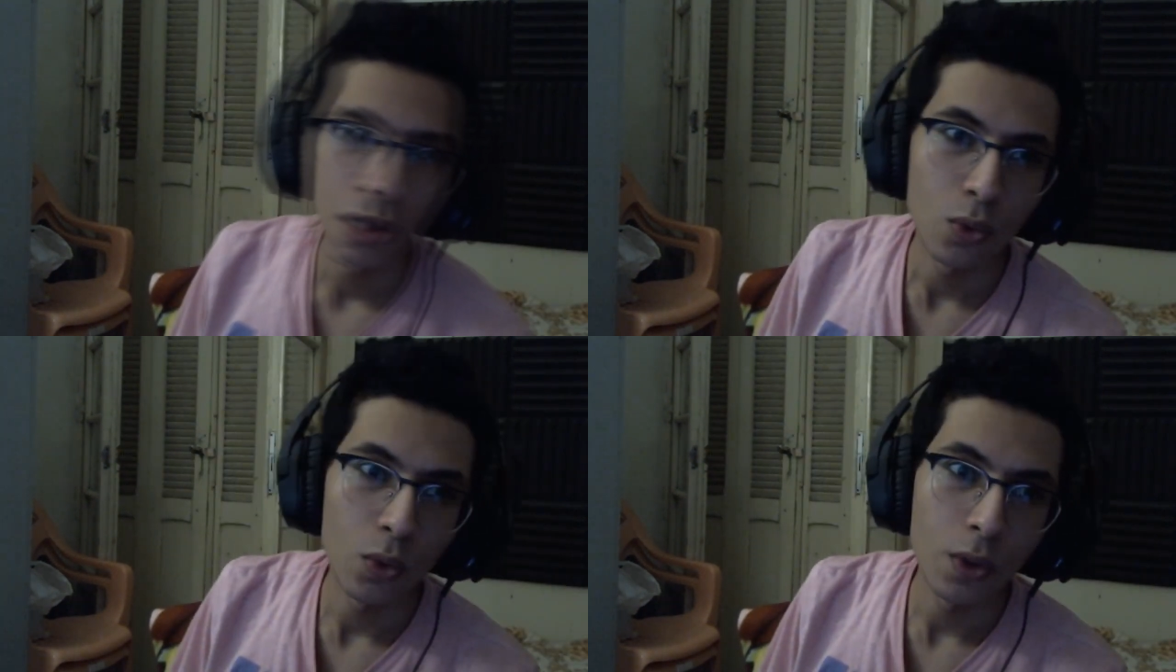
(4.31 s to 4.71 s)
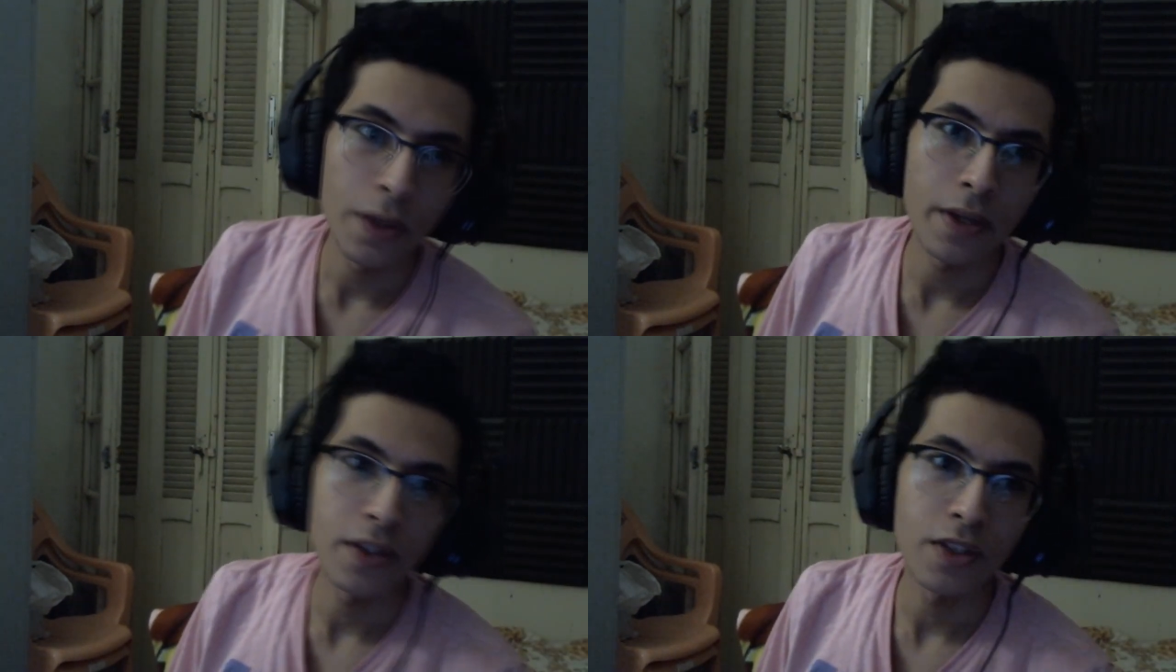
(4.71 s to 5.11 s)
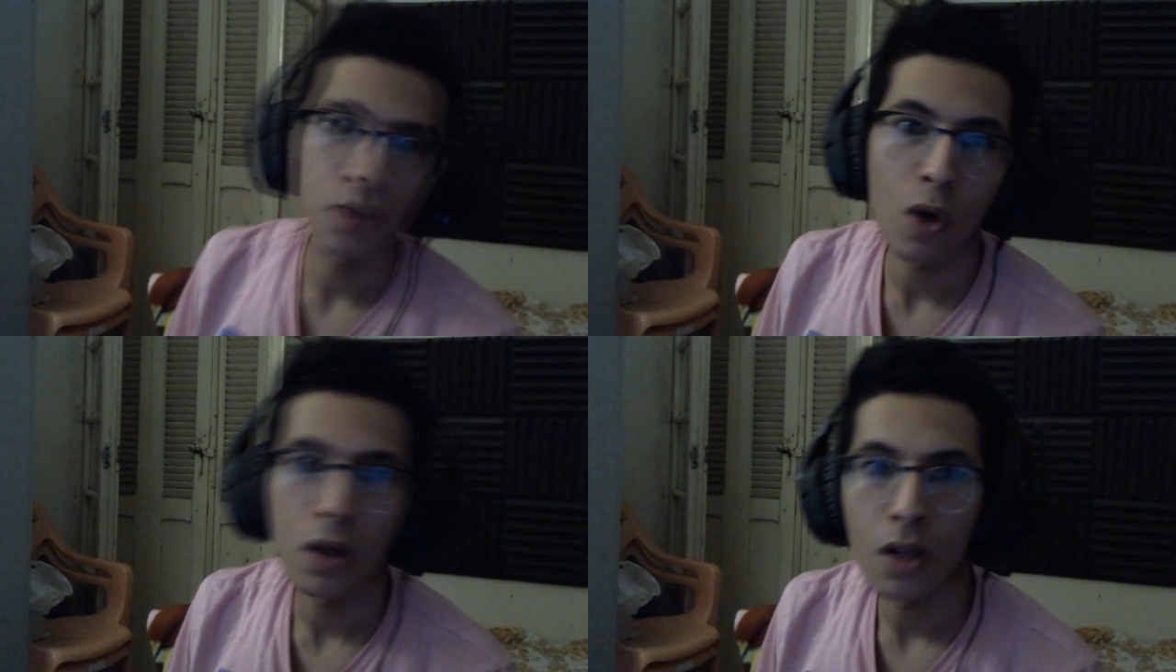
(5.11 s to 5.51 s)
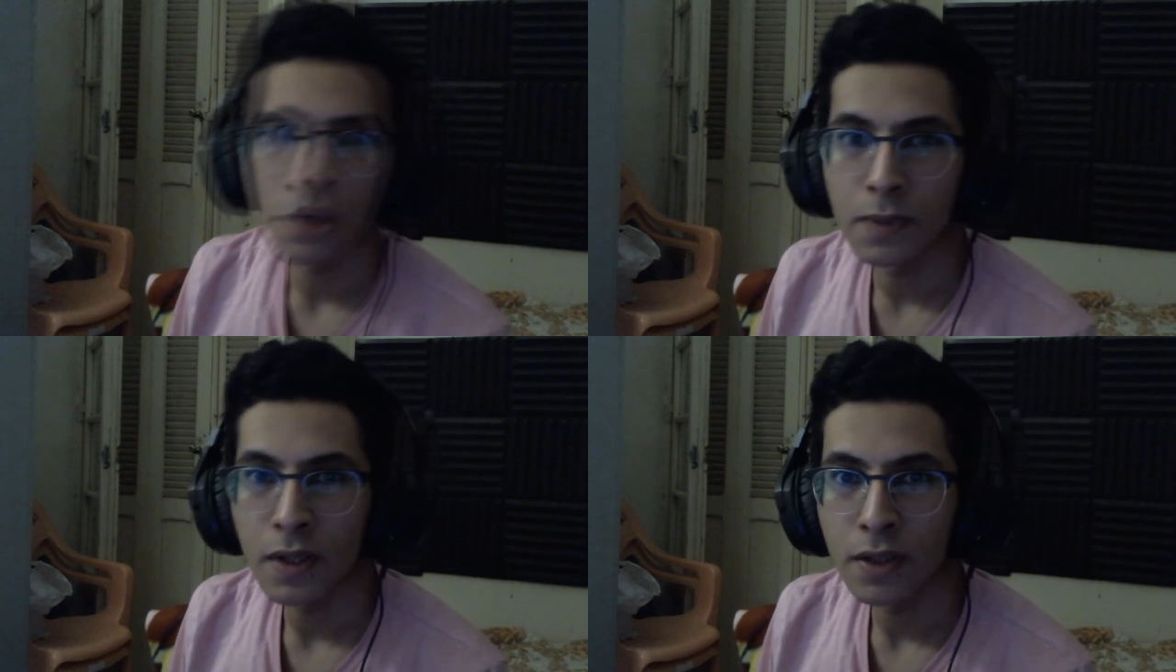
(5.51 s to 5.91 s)
with a small
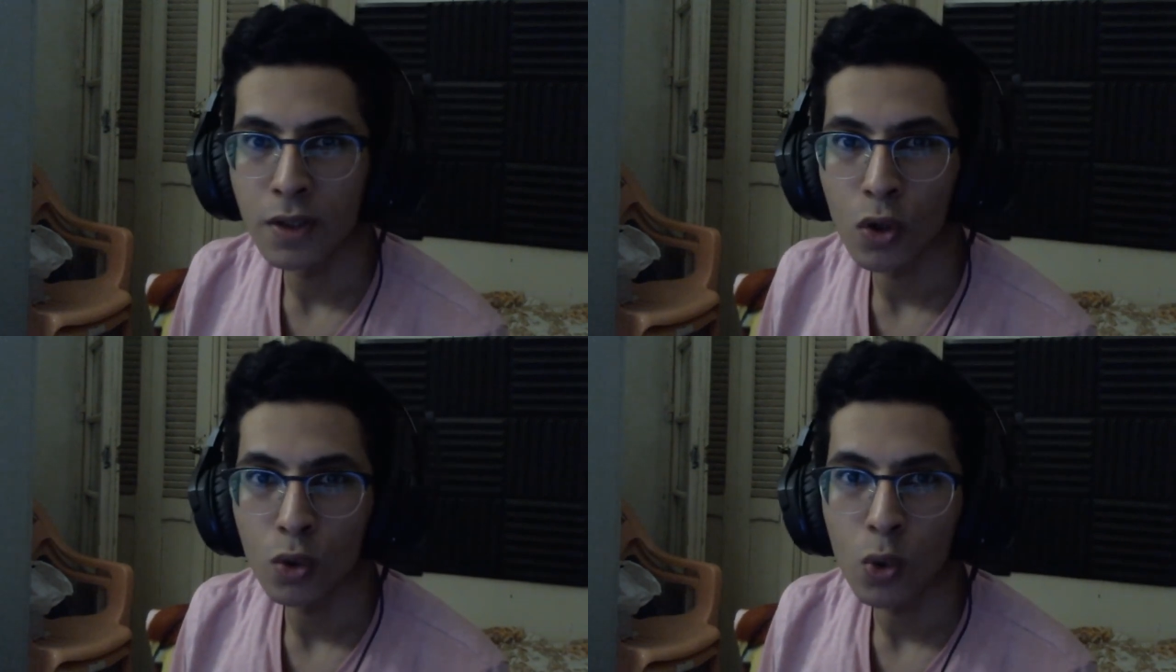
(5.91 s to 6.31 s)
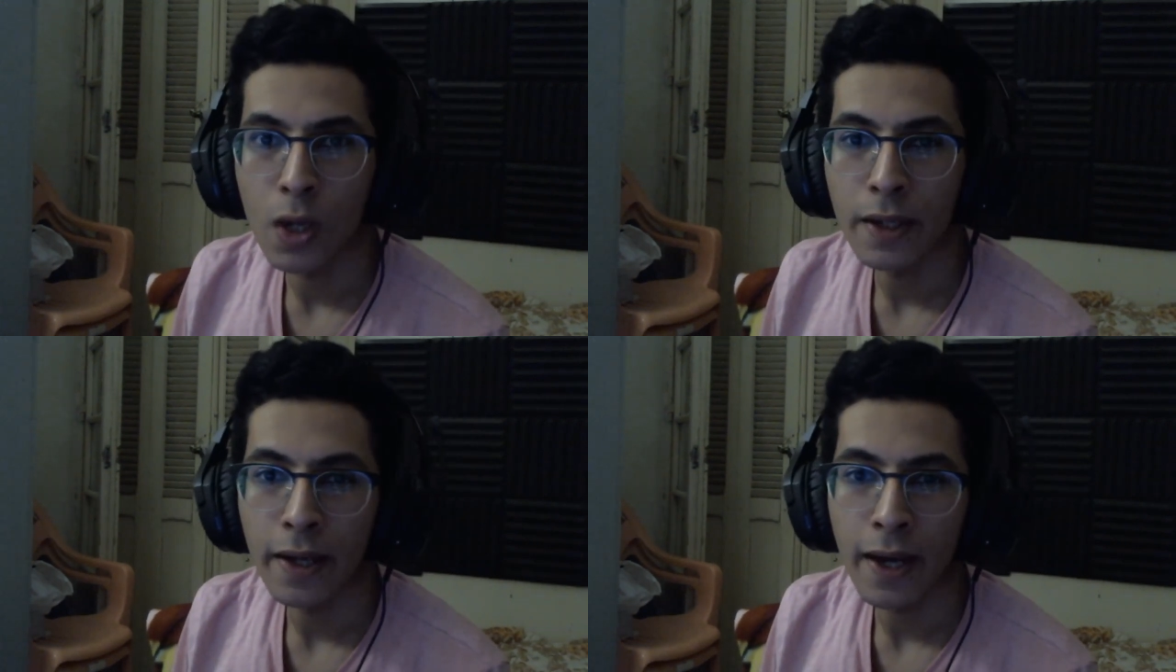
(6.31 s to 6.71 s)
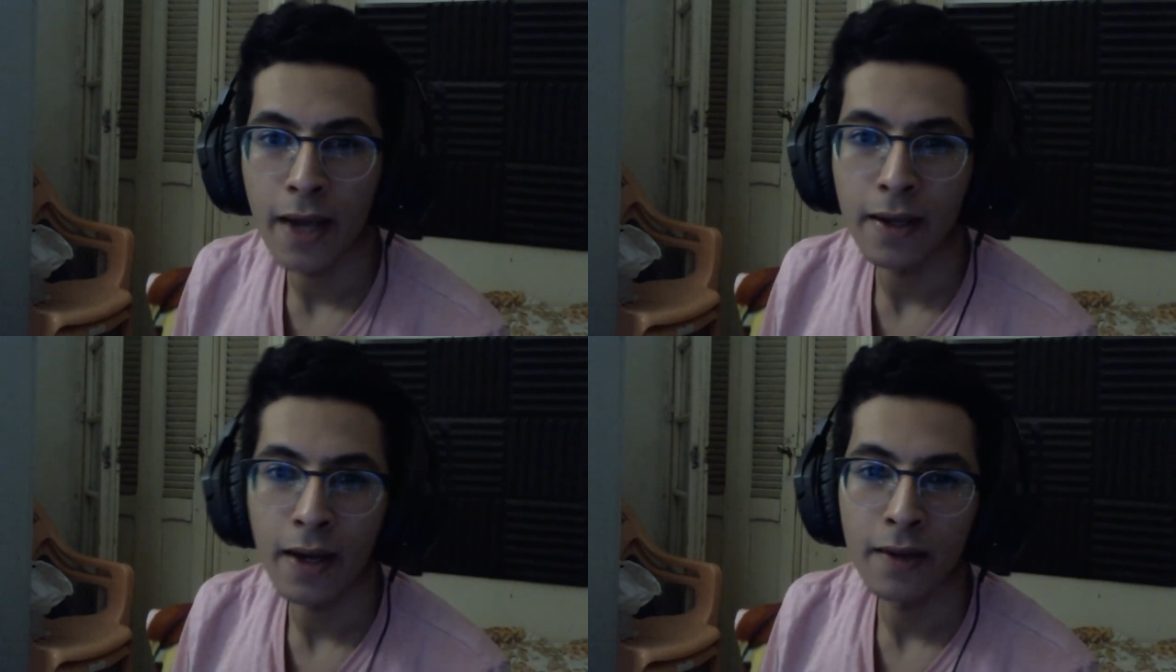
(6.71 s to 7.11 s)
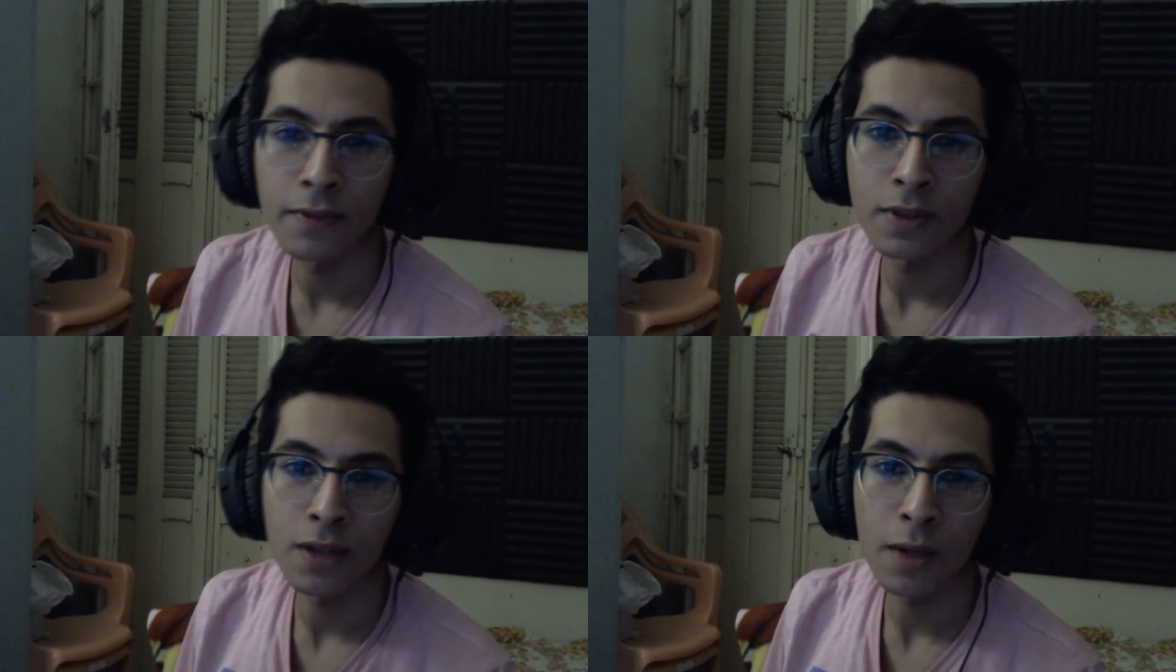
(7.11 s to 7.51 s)
update on why I
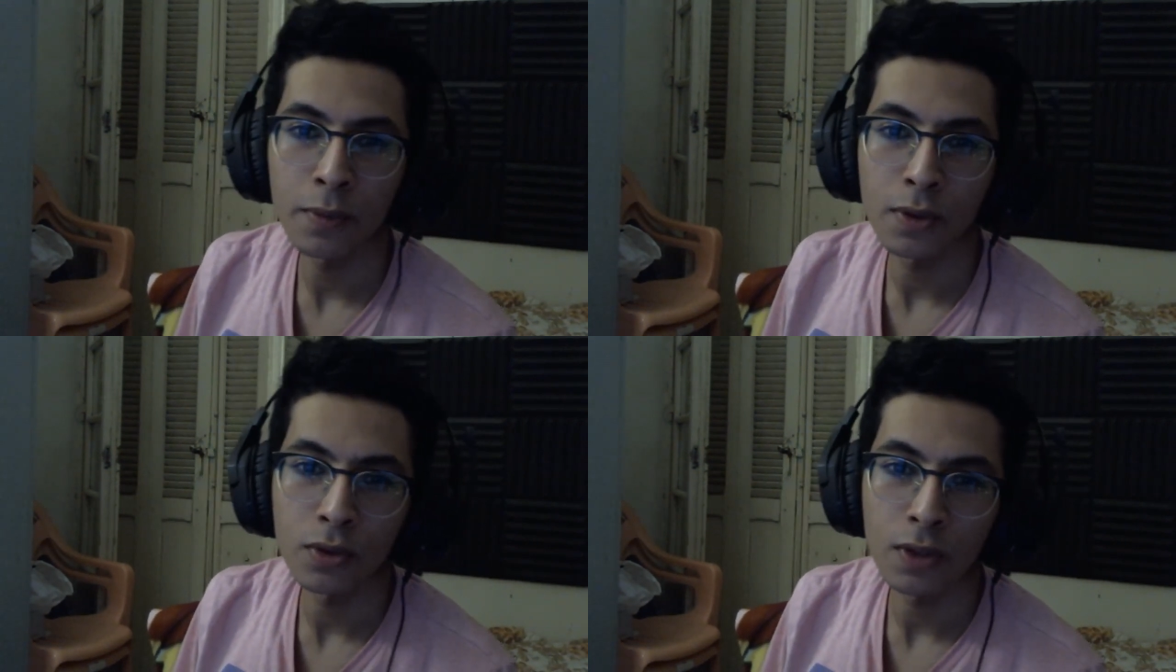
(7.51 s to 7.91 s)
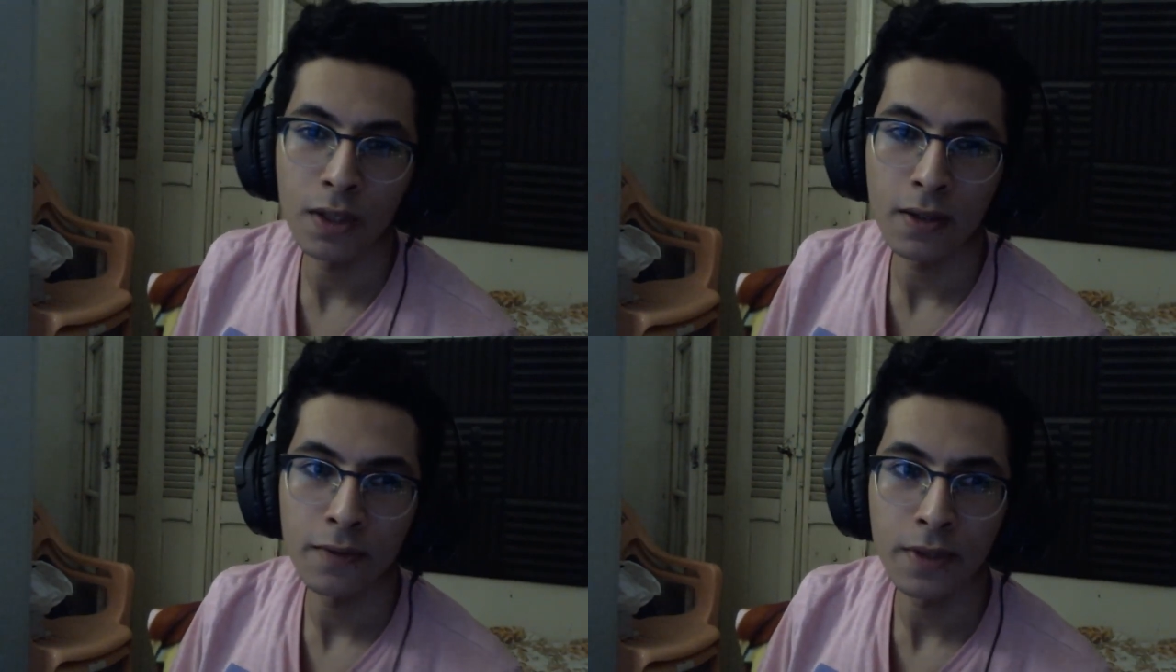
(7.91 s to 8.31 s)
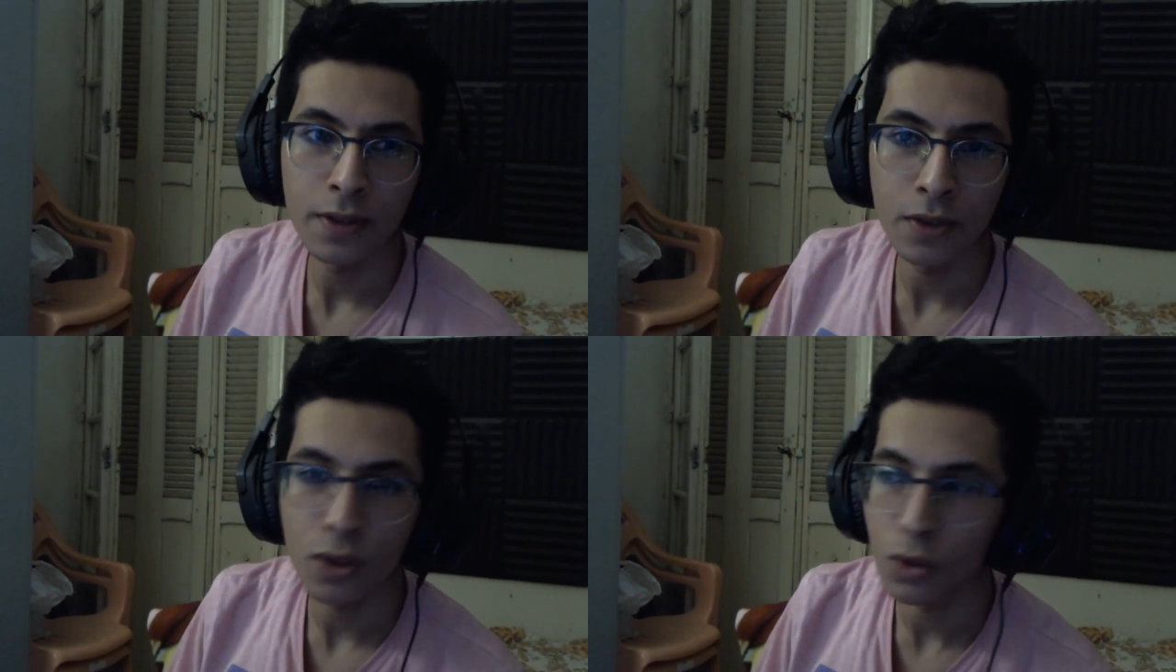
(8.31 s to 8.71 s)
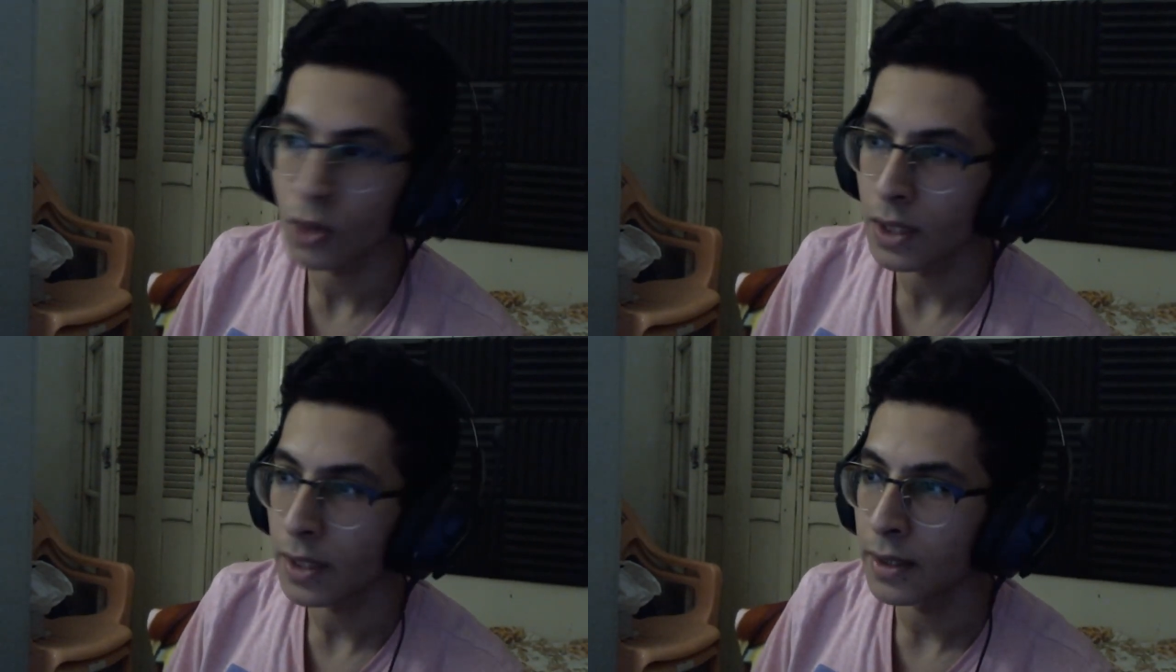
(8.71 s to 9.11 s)
haven't uploaded a
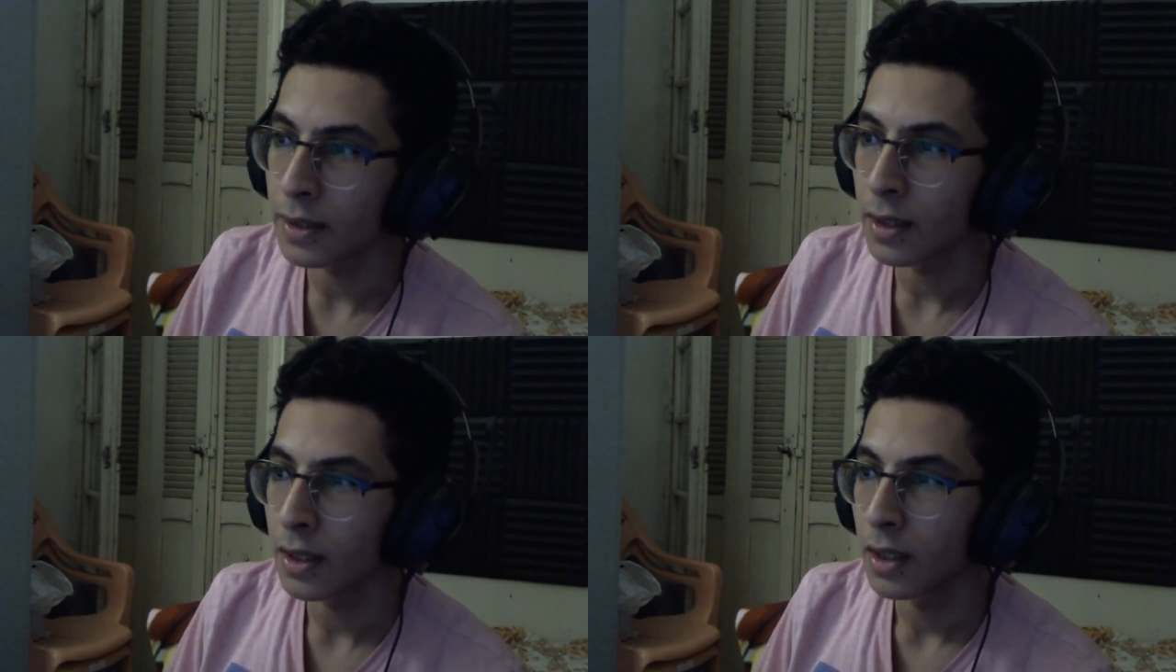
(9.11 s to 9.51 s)
video in